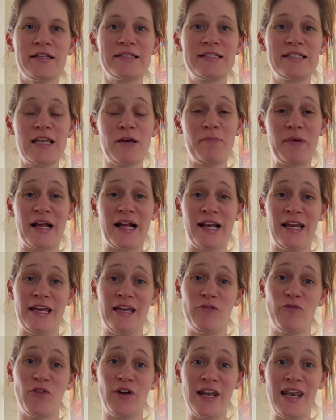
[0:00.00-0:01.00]
Typically
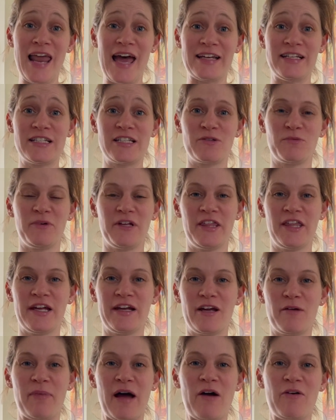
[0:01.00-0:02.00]
for Lent, we
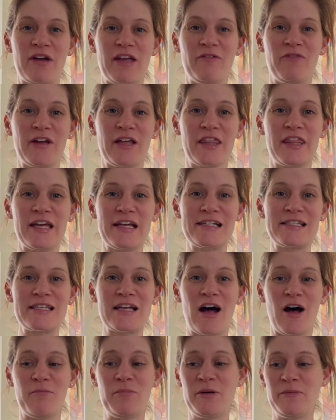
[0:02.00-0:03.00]
think about giving things up.